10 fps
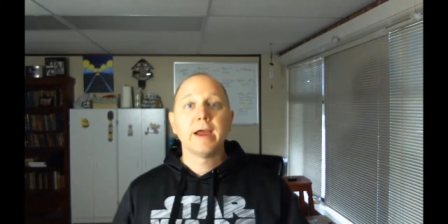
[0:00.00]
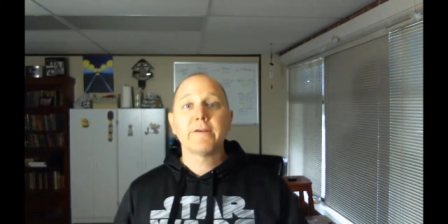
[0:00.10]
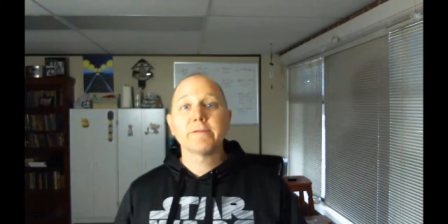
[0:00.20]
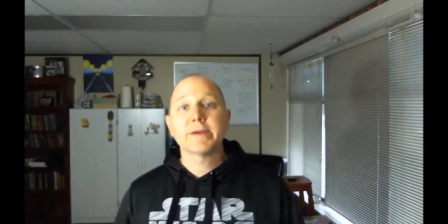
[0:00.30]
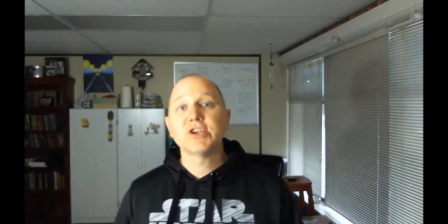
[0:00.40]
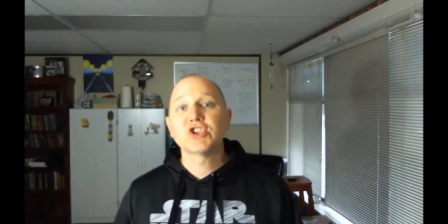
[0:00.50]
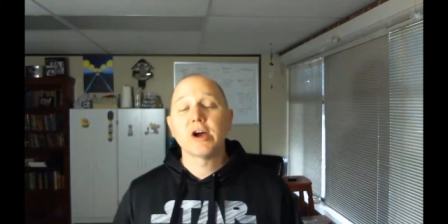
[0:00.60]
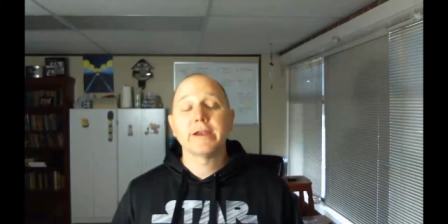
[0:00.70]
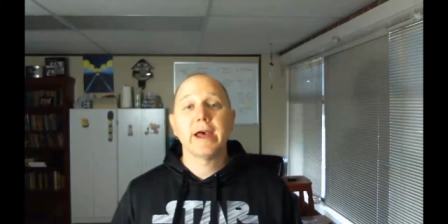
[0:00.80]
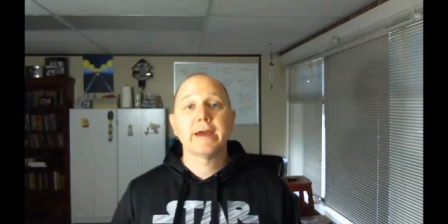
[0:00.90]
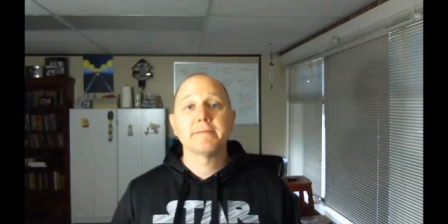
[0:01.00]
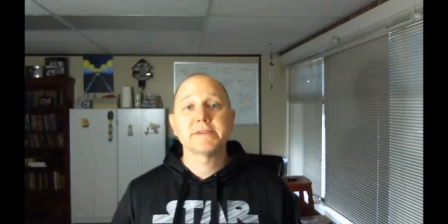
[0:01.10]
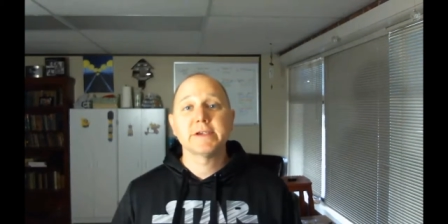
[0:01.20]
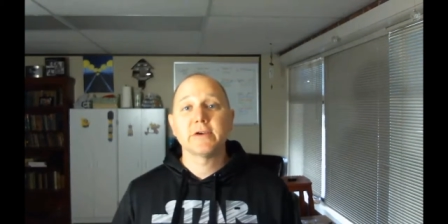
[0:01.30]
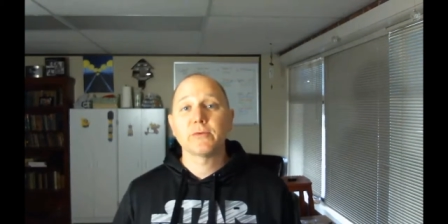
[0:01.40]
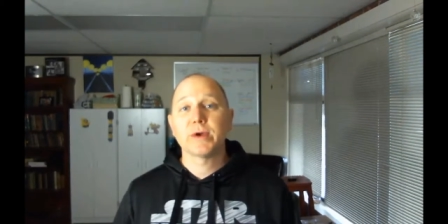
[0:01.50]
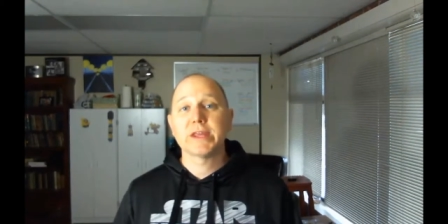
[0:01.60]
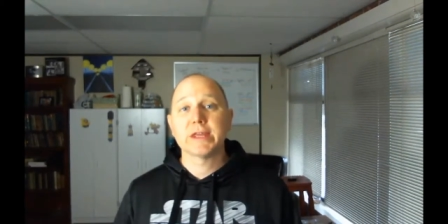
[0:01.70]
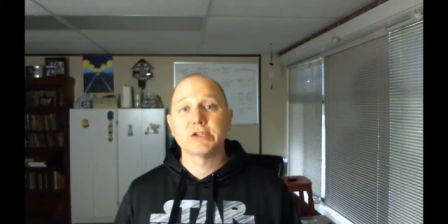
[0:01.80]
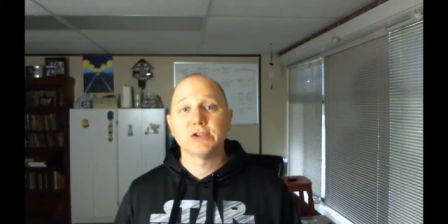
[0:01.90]
Hey everybody, Sean Adams here
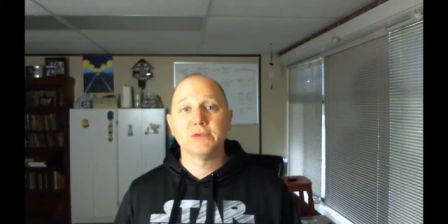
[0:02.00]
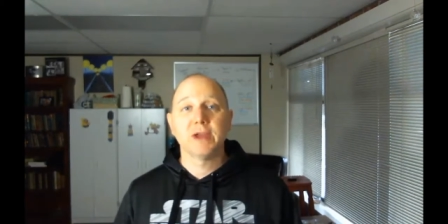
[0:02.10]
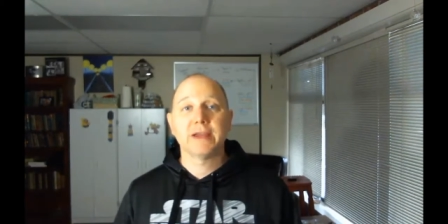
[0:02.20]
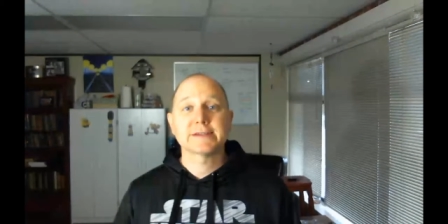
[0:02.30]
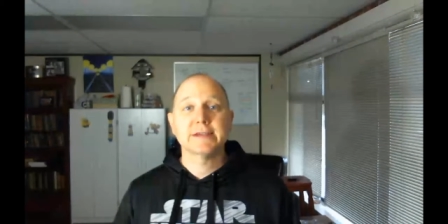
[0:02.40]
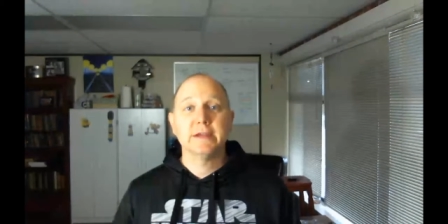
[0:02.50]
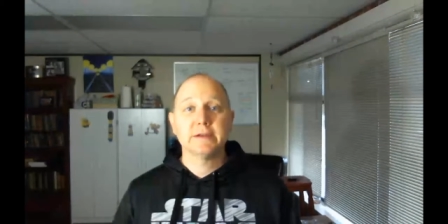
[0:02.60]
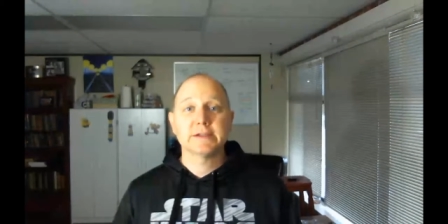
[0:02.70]
with To Get Seen,